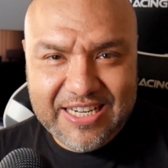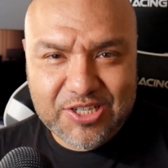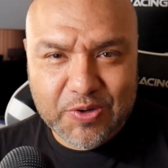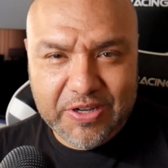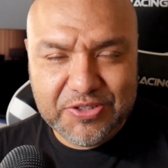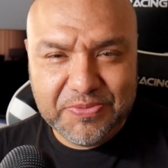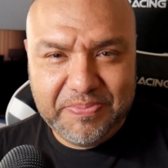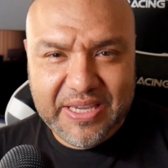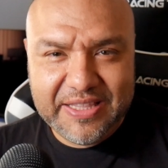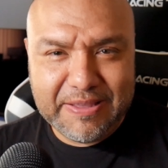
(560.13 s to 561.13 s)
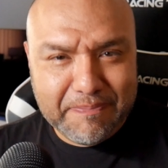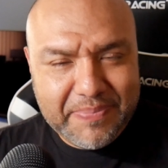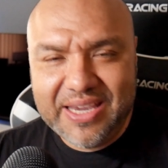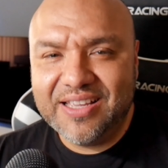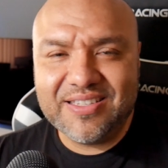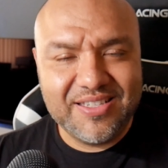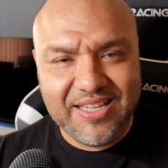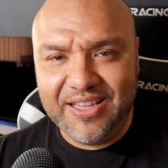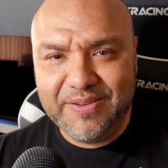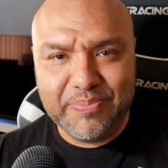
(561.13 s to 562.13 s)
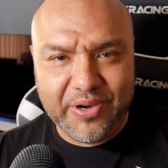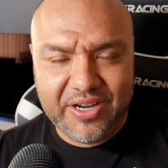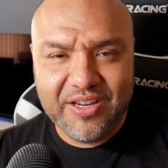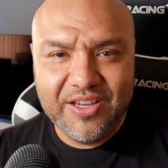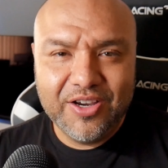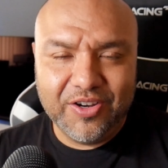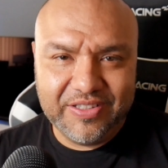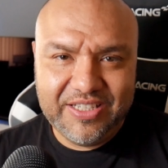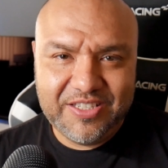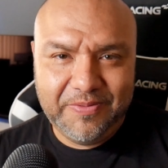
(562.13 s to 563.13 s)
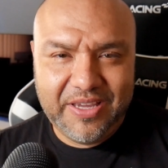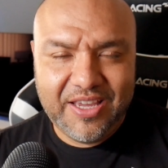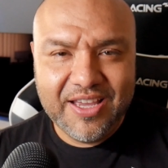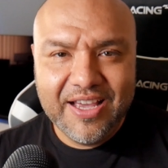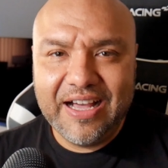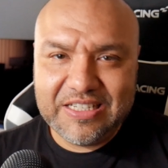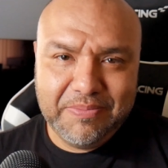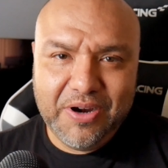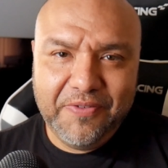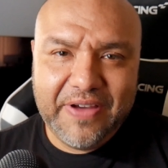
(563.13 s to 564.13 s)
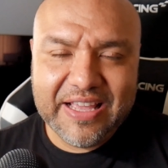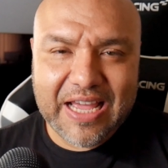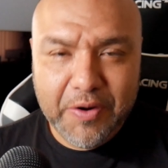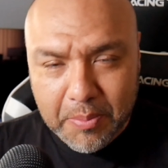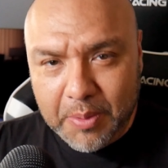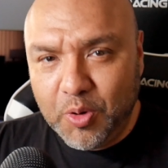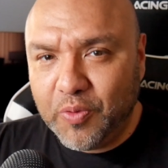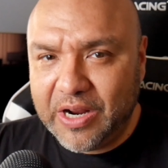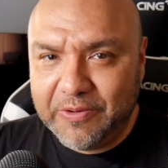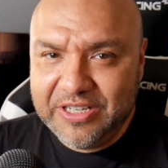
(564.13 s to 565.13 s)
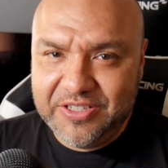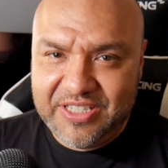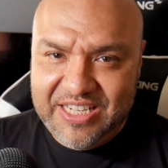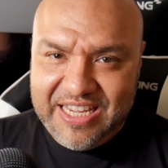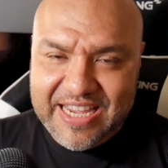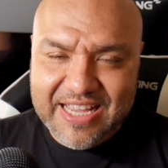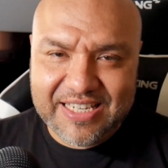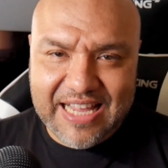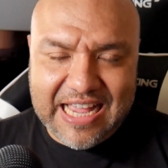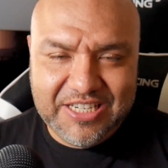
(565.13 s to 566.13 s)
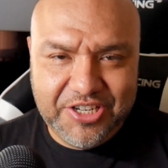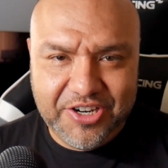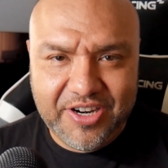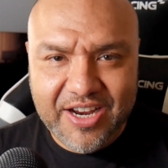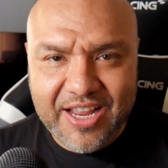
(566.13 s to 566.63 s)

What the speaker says: going to be the biggest selling point on this TV. As a matter of fact, I remember when I went to CES last year